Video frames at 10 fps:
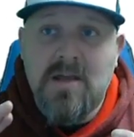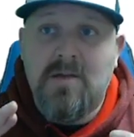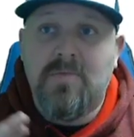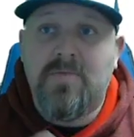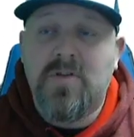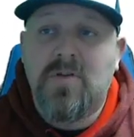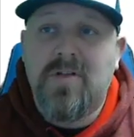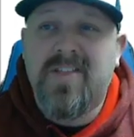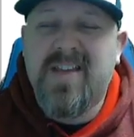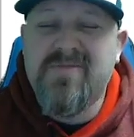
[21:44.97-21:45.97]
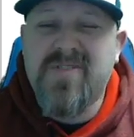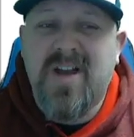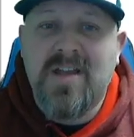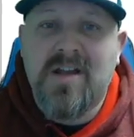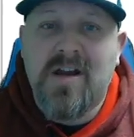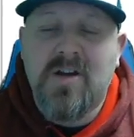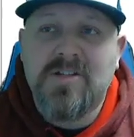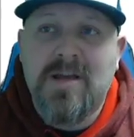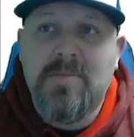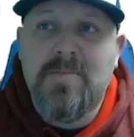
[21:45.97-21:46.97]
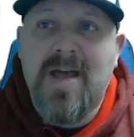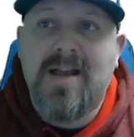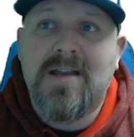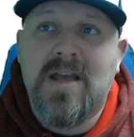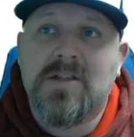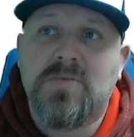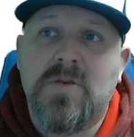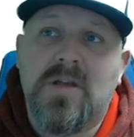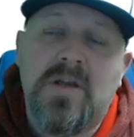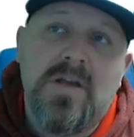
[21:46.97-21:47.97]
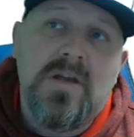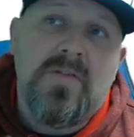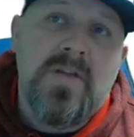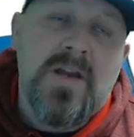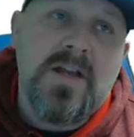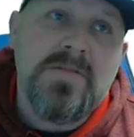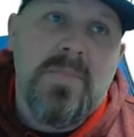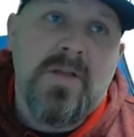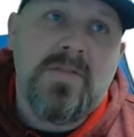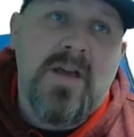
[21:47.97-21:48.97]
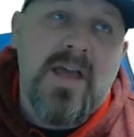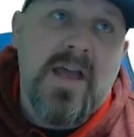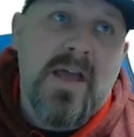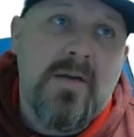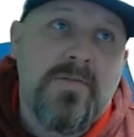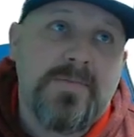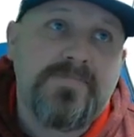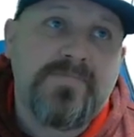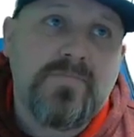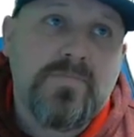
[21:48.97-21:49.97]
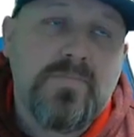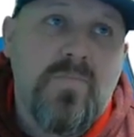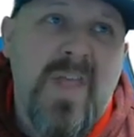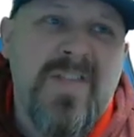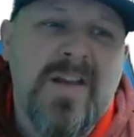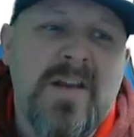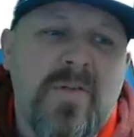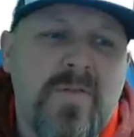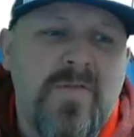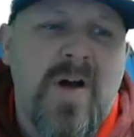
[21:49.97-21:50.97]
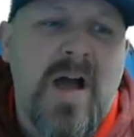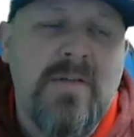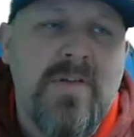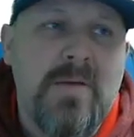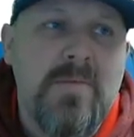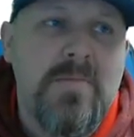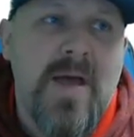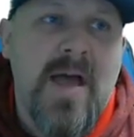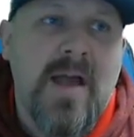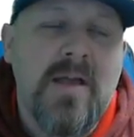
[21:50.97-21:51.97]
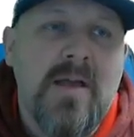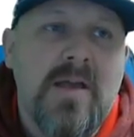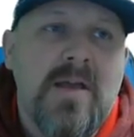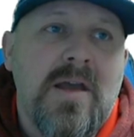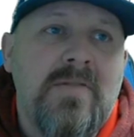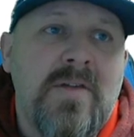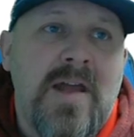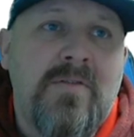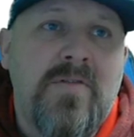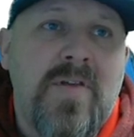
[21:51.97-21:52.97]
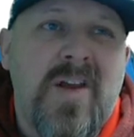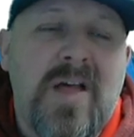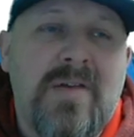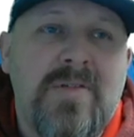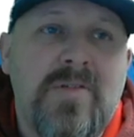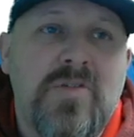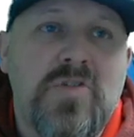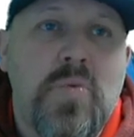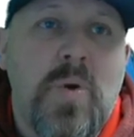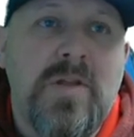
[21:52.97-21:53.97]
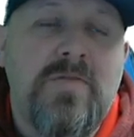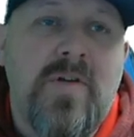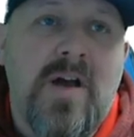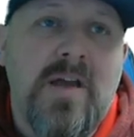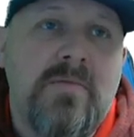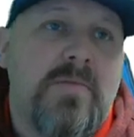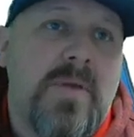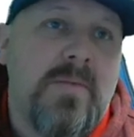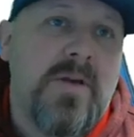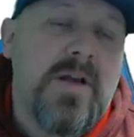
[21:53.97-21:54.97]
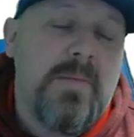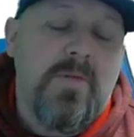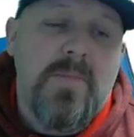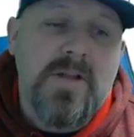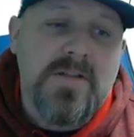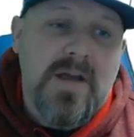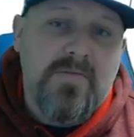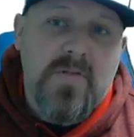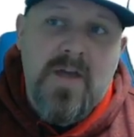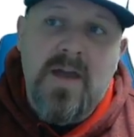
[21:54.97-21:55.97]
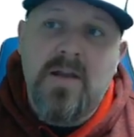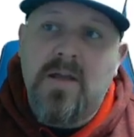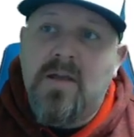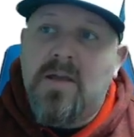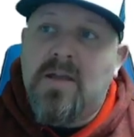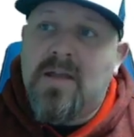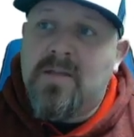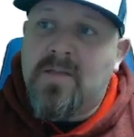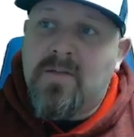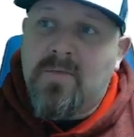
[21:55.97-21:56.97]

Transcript: reveal. I think I have 9 cards coming back next week. The next month I have, I think, another 5 coming back, and then after that I'll have another 25, maybe in a couple months after that. And then